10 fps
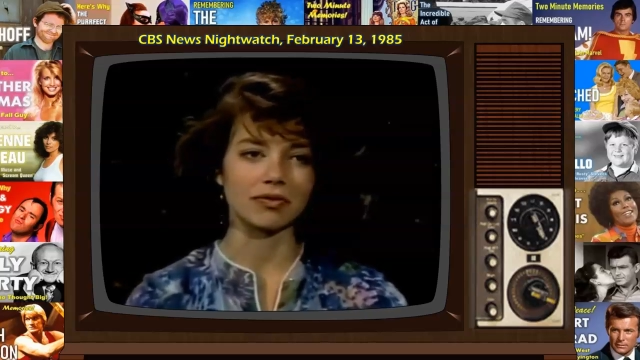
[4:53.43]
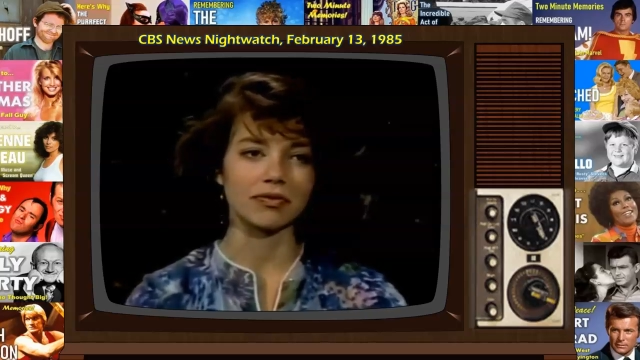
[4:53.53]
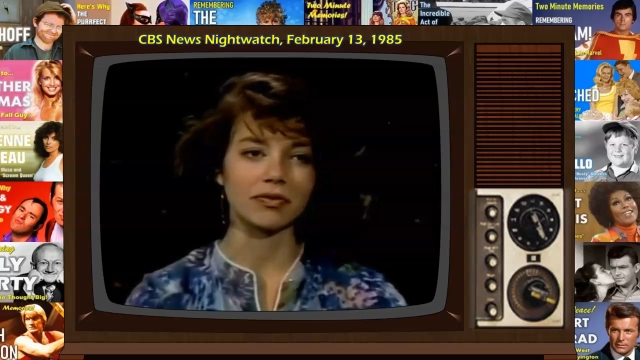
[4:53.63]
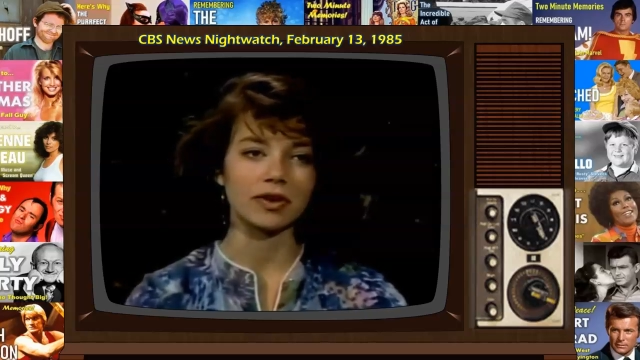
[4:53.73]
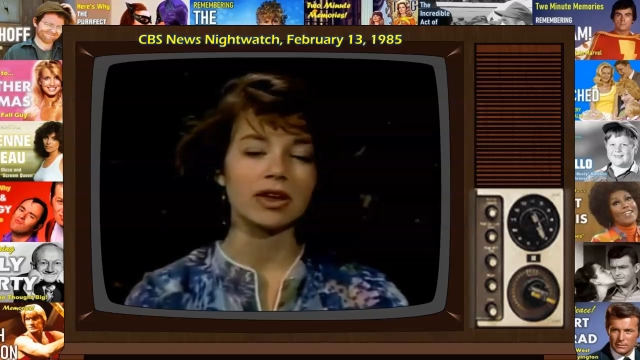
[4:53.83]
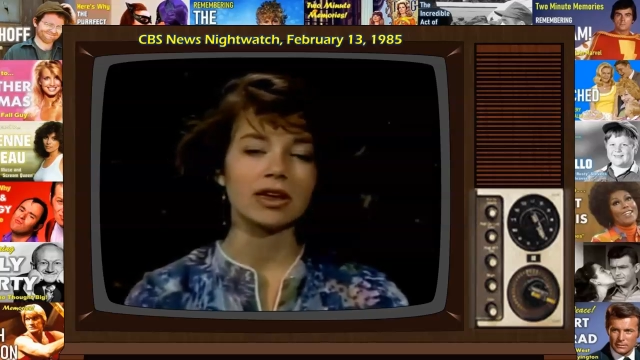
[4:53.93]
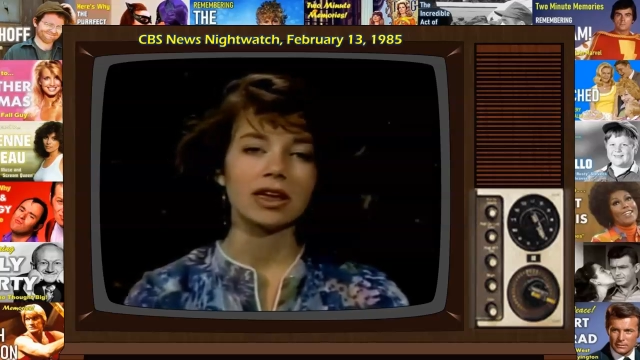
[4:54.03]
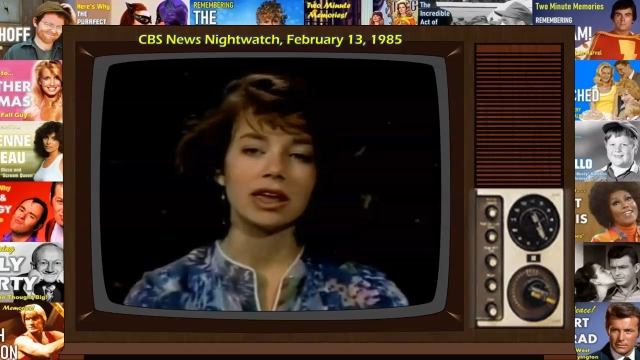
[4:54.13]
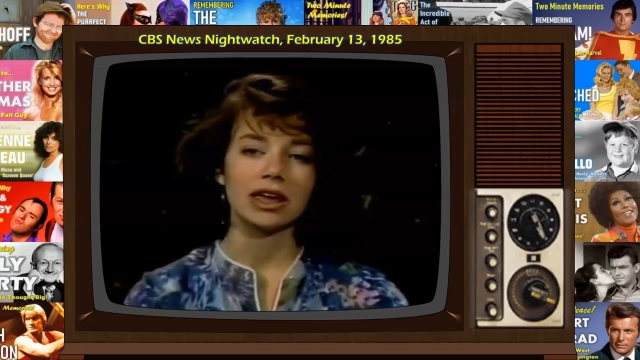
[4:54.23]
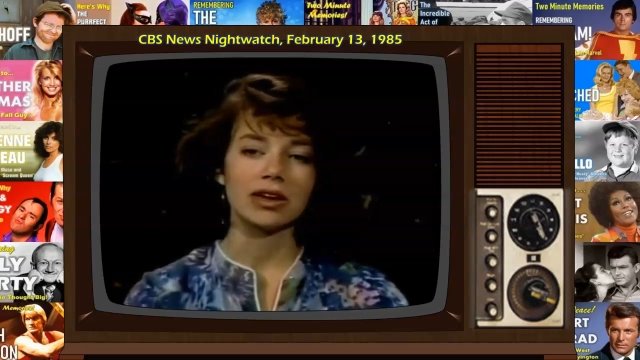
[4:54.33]
If
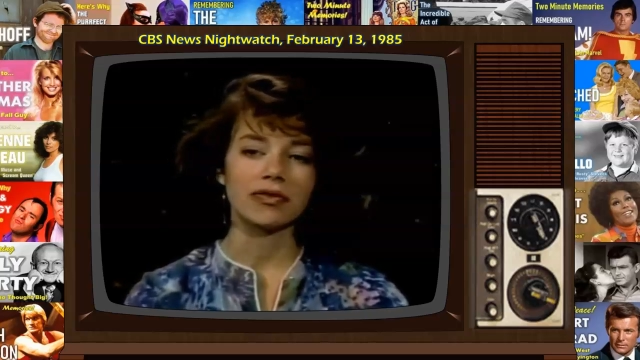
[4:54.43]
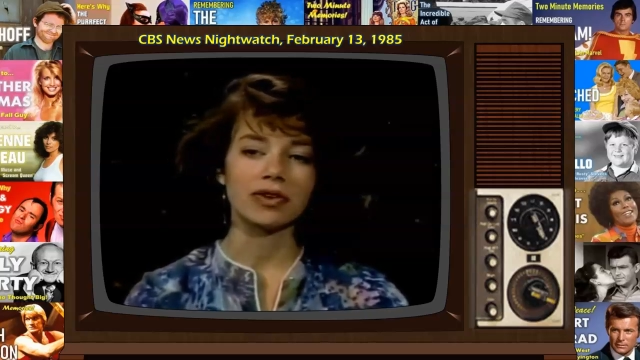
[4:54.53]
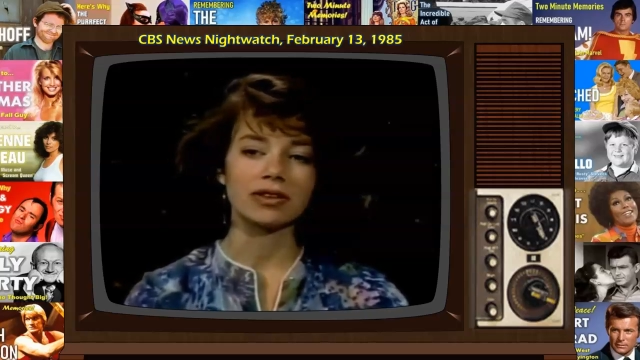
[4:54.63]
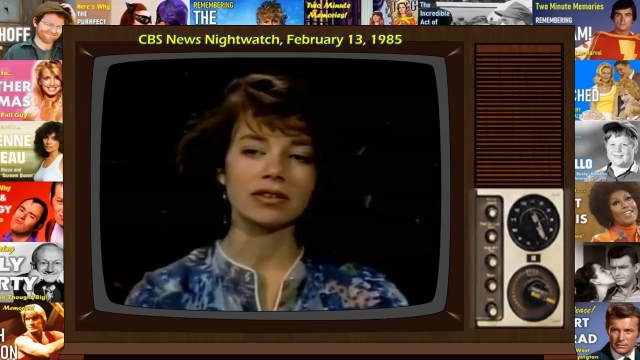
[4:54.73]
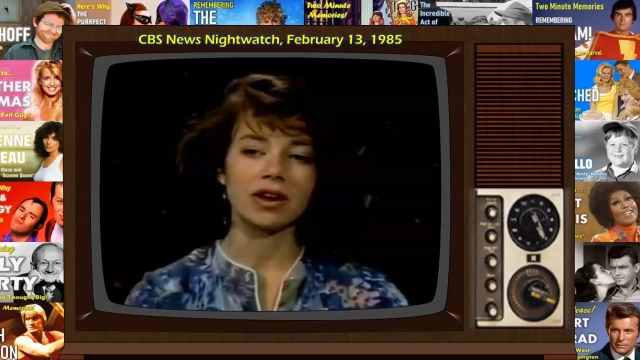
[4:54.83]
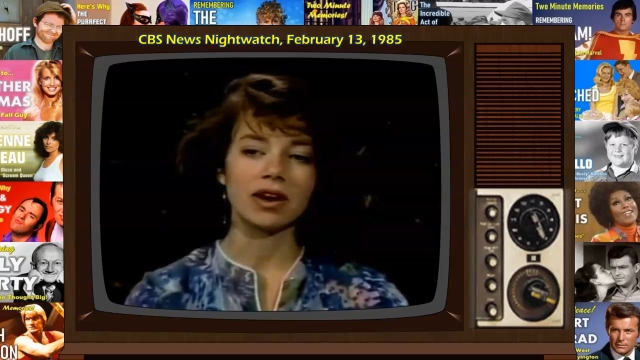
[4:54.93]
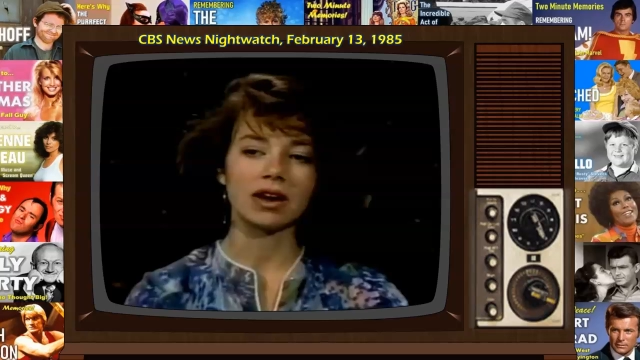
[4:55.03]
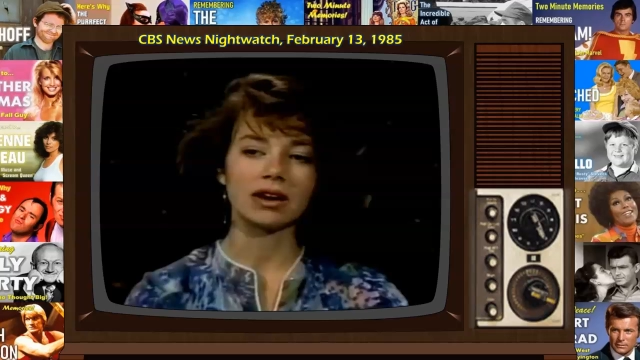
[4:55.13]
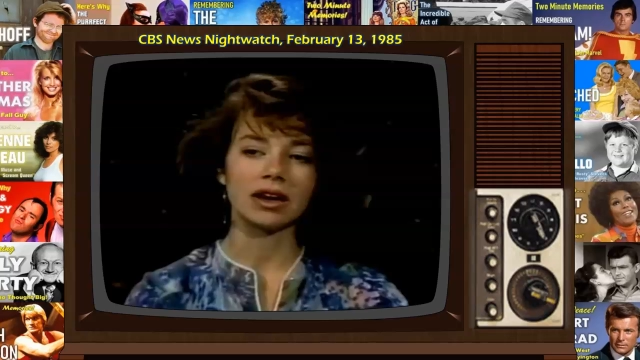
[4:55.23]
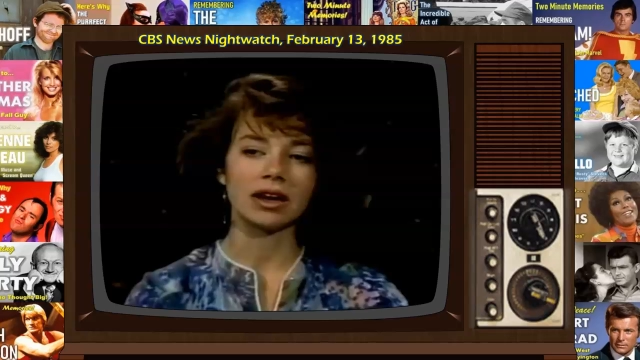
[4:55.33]
if it's
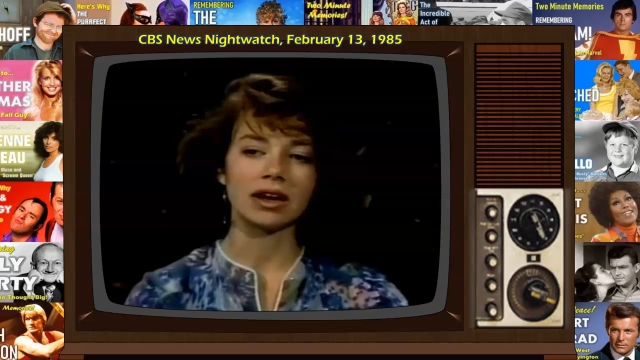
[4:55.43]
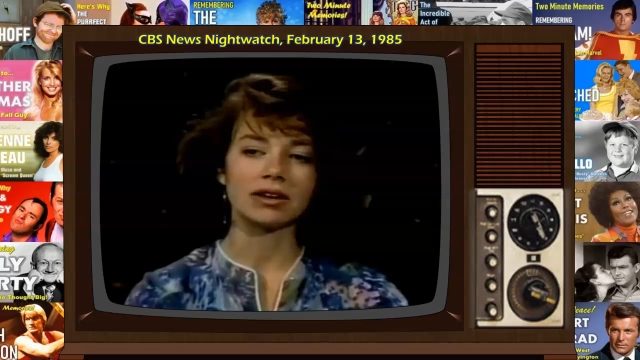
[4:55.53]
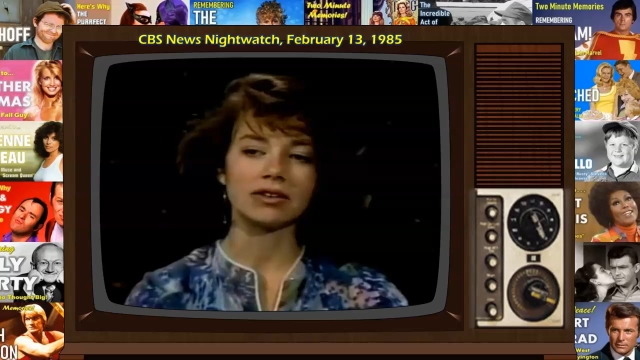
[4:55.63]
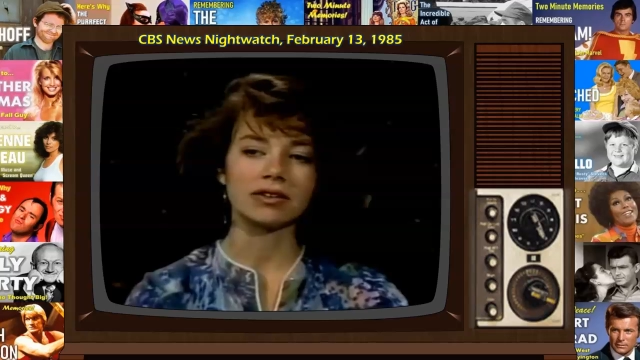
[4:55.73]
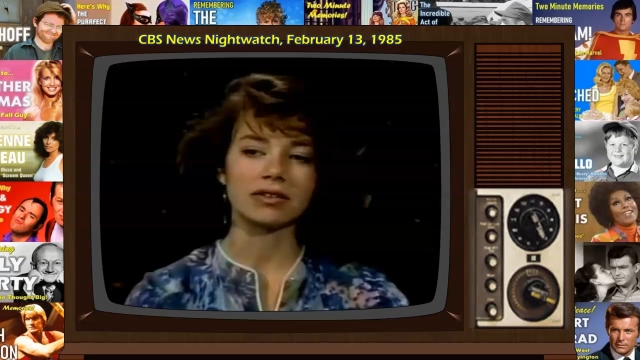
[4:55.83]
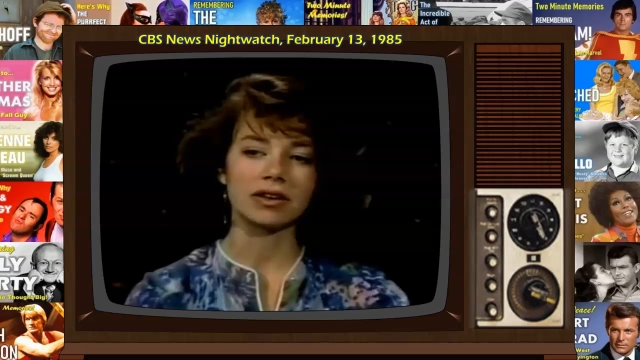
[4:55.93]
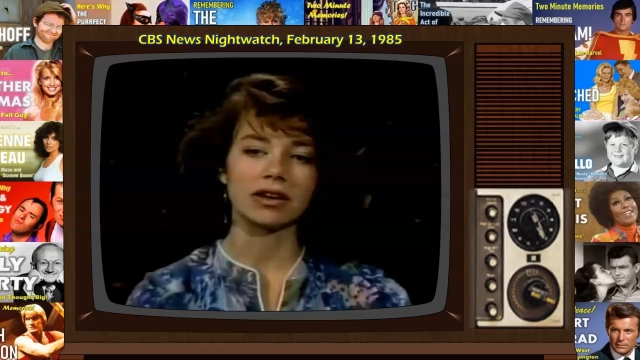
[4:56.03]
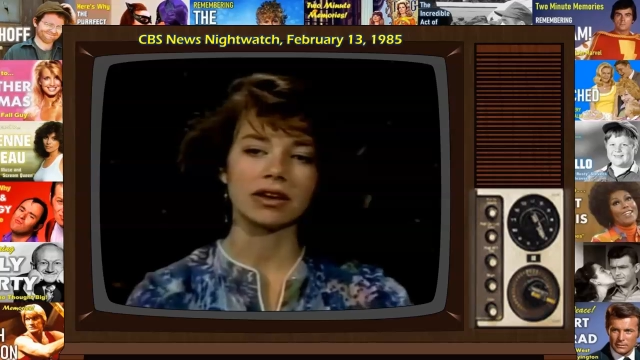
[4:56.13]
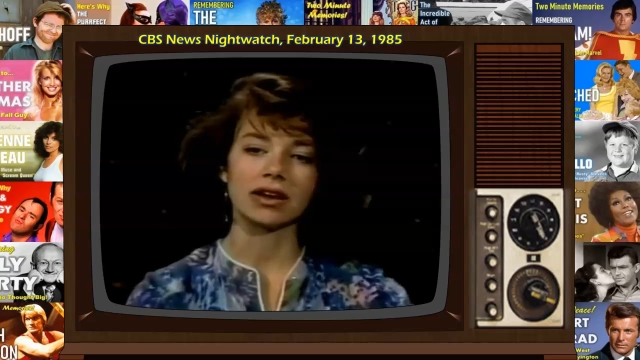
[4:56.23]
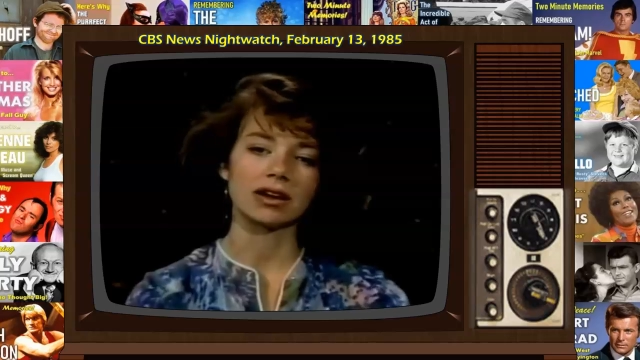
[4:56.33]
not uh, just
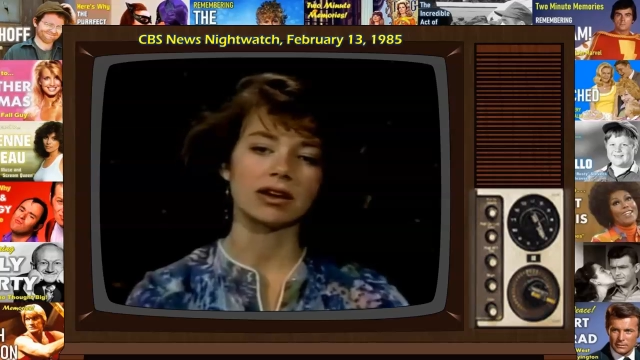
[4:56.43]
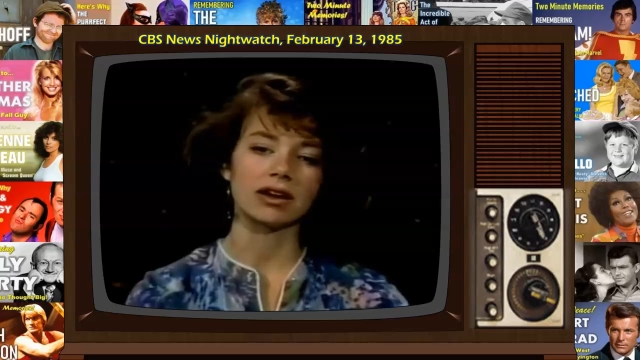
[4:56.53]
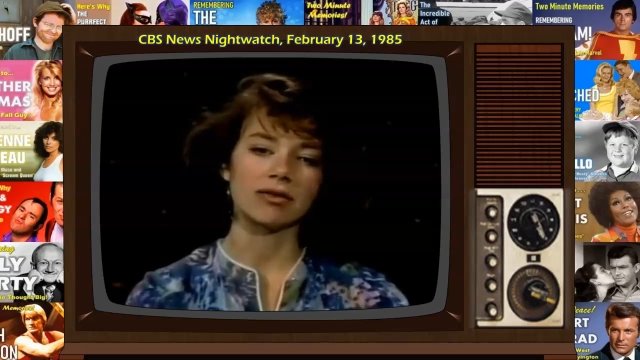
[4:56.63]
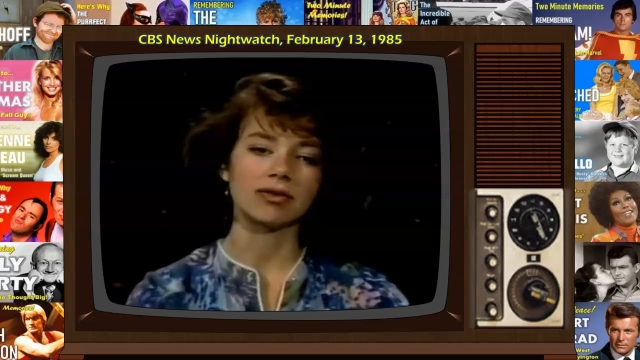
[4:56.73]
a, uh,